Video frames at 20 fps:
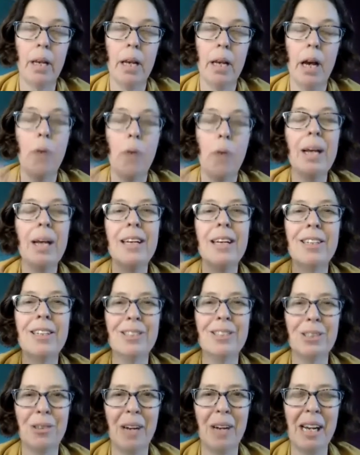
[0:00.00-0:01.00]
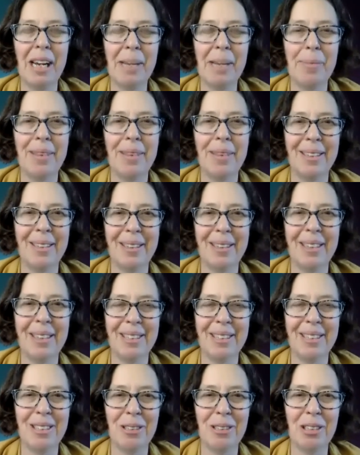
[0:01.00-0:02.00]
way to describe
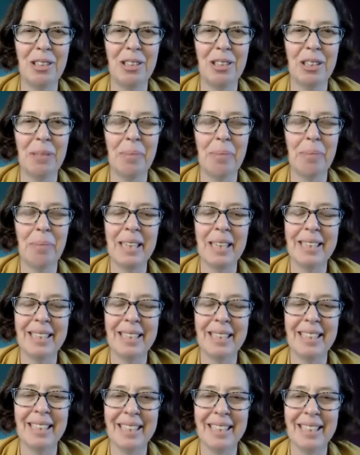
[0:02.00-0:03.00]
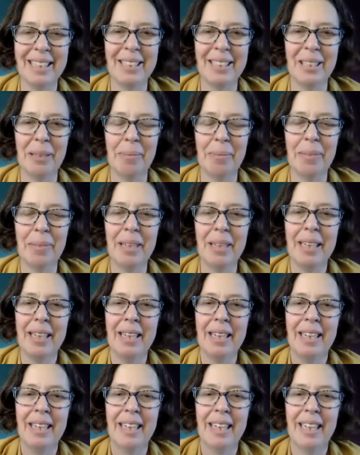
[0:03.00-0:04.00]
the traditional medicine system,
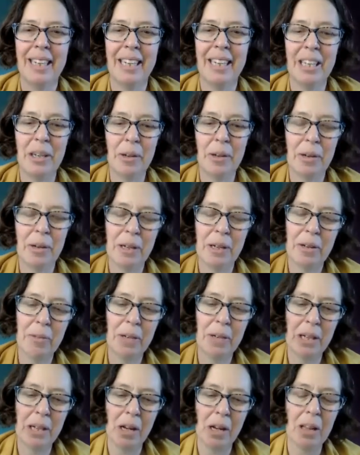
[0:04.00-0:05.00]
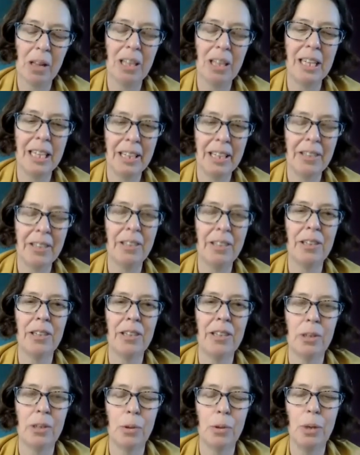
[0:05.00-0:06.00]
and we call a healer
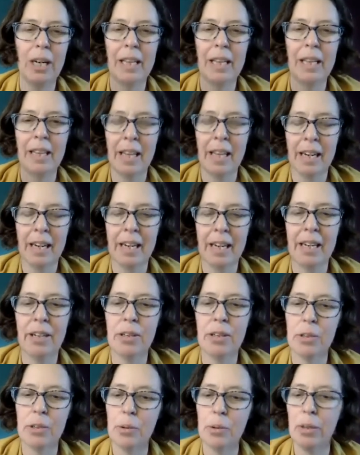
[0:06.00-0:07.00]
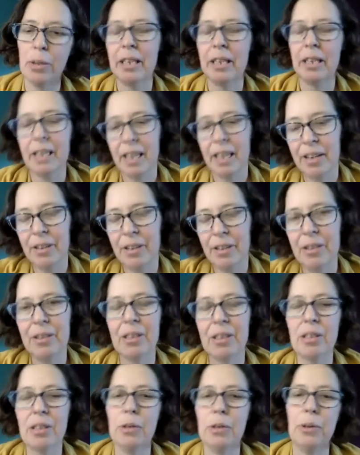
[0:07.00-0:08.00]
a curandera or curandero
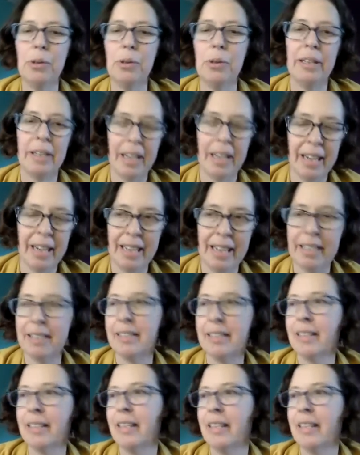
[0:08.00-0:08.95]
or curanderex.